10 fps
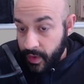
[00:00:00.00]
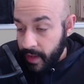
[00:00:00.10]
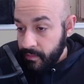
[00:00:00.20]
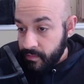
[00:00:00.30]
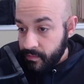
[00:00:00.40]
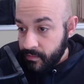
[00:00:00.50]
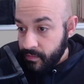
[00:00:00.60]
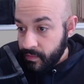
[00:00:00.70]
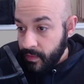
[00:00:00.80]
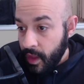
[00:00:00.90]
Okay?
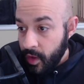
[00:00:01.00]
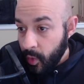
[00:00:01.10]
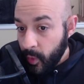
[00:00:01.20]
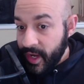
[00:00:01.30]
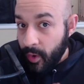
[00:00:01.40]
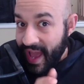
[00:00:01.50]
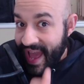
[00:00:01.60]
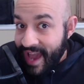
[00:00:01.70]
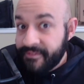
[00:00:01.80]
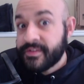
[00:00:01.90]
We don't
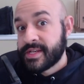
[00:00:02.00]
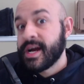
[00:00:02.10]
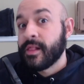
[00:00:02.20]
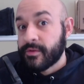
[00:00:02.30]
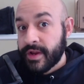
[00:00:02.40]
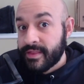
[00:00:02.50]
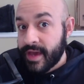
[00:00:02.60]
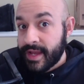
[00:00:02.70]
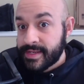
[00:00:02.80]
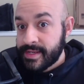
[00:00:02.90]
have to
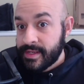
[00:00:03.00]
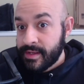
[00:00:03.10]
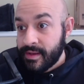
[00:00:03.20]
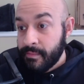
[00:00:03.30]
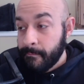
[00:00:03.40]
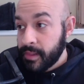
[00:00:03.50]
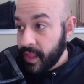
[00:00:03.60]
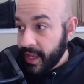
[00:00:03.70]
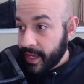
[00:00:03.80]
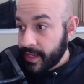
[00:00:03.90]
tolerate that
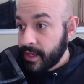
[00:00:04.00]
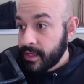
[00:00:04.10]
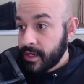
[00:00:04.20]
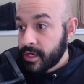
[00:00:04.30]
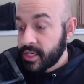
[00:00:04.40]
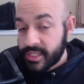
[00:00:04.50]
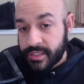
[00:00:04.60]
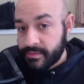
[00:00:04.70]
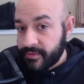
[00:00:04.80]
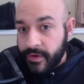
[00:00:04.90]
plan to
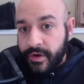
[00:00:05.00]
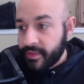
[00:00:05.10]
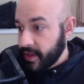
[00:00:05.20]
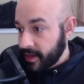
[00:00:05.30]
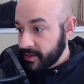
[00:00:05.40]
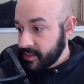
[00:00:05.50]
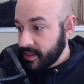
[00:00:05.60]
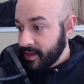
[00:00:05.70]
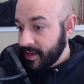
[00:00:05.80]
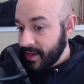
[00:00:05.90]
subvert
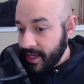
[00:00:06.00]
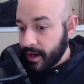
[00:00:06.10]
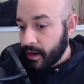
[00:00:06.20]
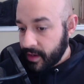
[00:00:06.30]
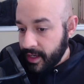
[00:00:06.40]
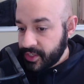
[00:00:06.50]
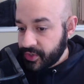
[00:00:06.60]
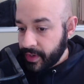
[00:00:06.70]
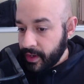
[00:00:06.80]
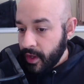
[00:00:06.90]
things in our
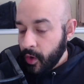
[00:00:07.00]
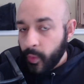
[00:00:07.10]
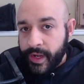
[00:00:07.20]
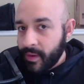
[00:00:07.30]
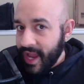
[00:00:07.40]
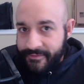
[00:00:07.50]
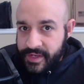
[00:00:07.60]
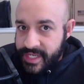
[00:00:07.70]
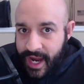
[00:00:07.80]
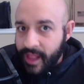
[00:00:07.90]
country. We don't
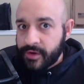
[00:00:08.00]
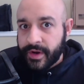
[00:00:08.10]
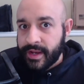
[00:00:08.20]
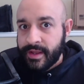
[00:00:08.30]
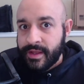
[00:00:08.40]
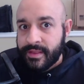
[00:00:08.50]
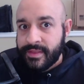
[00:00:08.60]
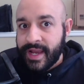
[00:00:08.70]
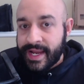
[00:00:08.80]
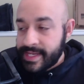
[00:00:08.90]
have to tolerate
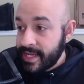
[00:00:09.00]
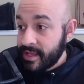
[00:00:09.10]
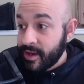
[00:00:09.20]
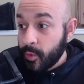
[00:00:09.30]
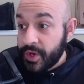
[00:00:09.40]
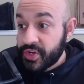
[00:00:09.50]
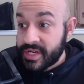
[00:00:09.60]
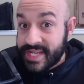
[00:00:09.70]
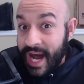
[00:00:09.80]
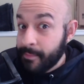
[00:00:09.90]
the idea that we
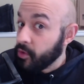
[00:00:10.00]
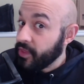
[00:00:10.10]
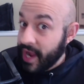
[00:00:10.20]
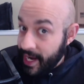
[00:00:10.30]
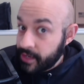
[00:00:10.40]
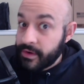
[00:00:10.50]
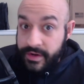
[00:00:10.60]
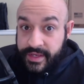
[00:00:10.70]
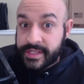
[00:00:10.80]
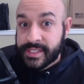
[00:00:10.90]
should topple the
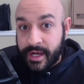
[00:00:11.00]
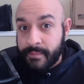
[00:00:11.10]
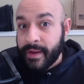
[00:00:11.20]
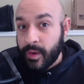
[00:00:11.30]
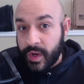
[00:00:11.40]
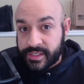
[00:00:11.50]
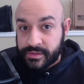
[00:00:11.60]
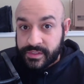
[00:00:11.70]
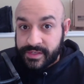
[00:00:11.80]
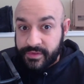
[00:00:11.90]
hierarchy set up by
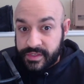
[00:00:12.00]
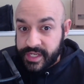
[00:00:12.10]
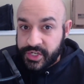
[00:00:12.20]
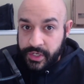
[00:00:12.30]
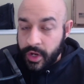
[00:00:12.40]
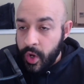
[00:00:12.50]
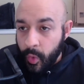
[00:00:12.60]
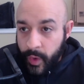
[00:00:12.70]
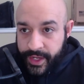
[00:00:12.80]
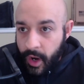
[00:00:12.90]
Western civilization.
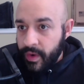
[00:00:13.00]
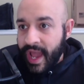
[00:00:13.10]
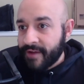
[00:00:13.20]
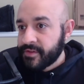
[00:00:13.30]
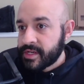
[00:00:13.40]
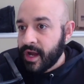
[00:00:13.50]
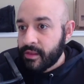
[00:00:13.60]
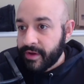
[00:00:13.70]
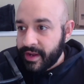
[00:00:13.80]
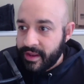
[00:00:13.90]
We don't have to
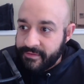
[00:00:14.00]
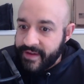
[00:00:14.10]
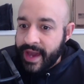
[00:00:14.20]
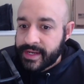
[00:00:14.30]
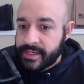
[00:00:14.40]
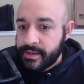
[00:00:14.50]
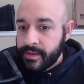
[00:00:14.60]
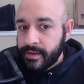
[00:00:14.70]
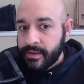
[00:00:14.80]
tolerate it. In fact,